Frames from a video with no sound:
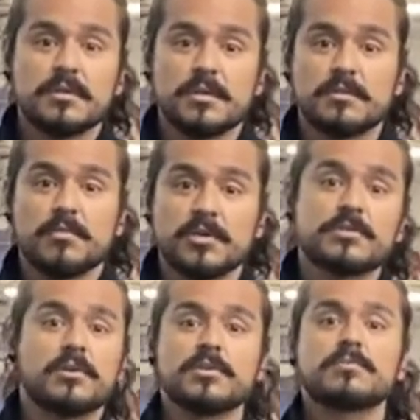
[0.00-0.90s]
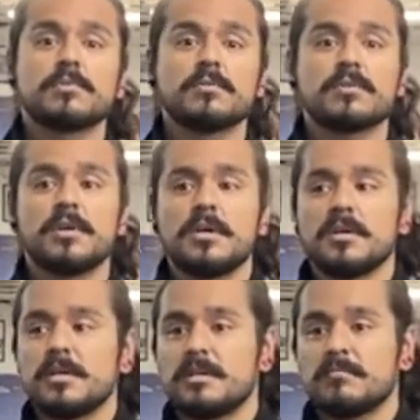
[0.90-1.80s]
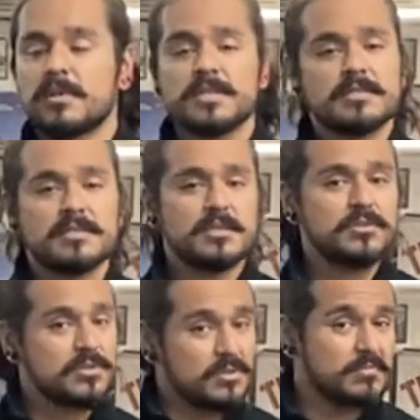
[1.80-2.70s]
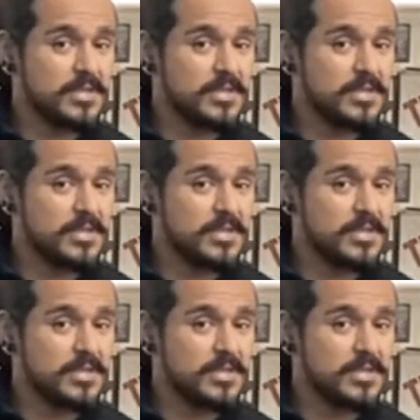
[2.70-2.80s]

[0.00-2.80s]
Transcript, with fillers: in the martial arts world in places that you shouldn't be